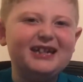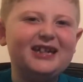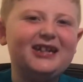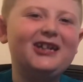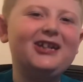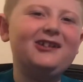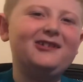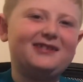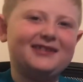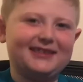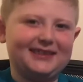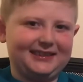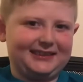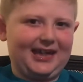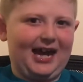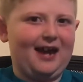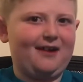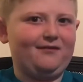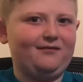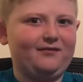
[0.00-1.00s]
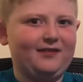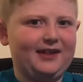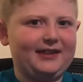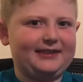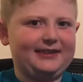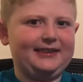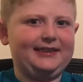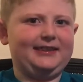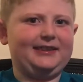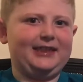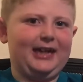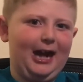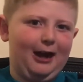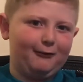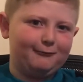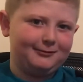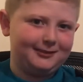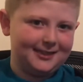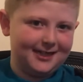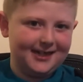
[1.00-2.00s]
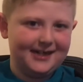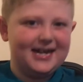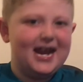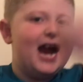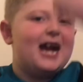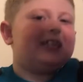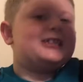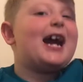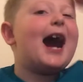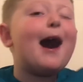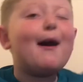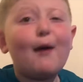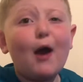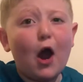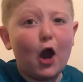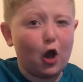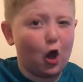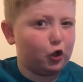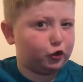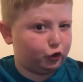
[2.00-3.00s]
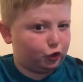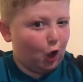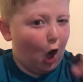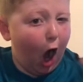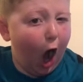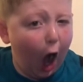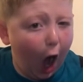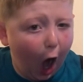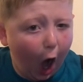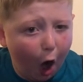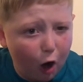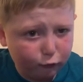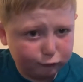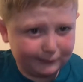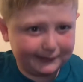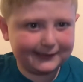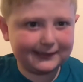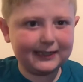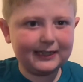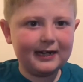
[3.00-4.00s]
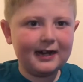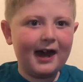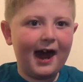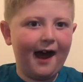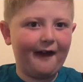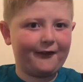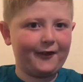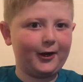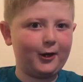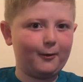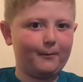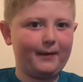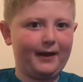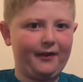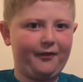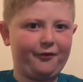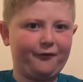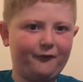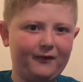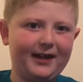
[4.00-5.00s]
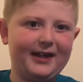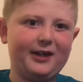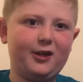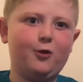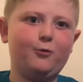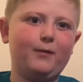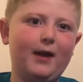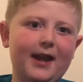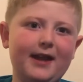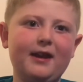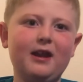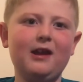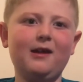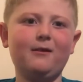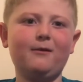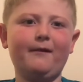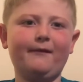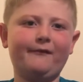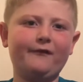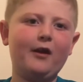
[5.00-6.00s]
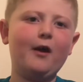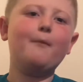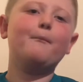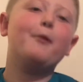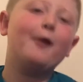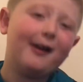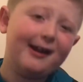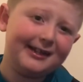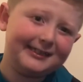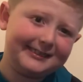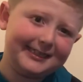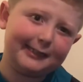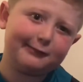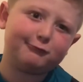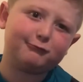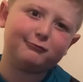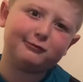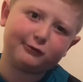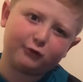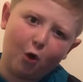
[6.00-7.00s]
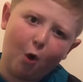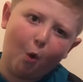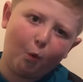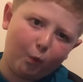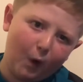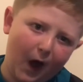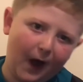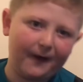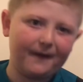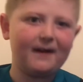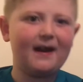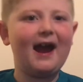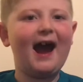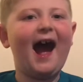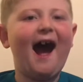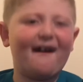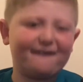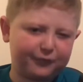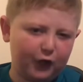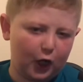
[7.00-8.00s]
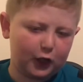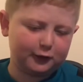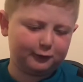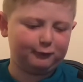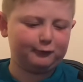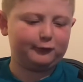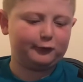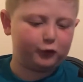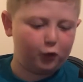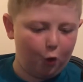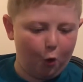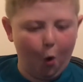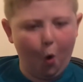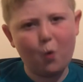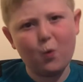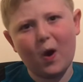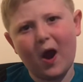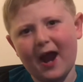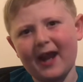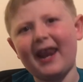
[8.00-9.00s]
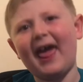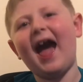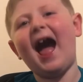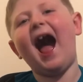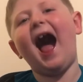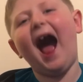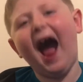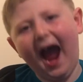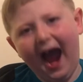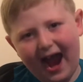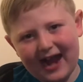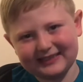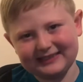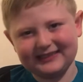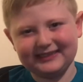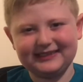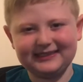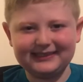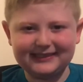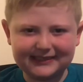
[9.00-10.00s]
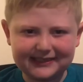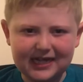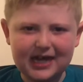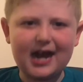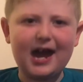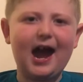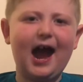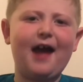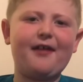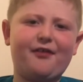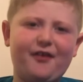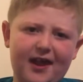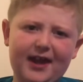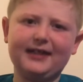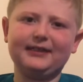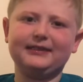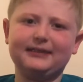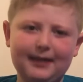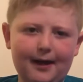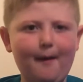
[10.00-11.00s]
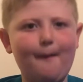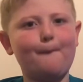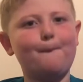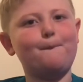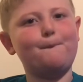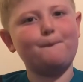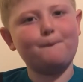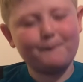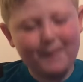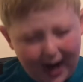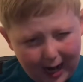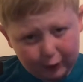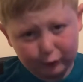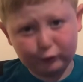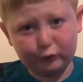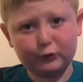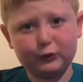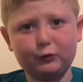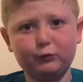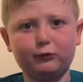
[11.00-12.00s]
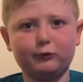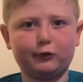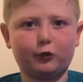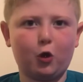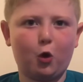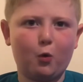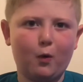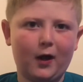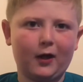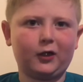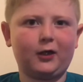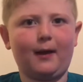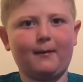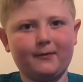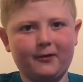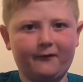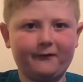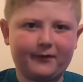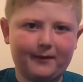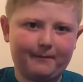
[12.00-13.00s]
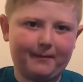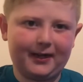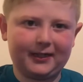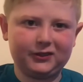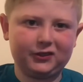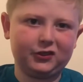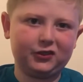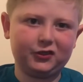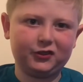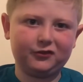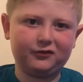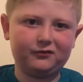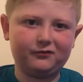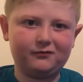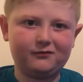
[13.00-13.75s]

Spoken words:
Luton Town versus Chelsea. Come on, Chelsea! I think it'll be a 3-0 win. With Pulisic will score one, Havertz will score one, and I think Mount will score one, coming off the bench.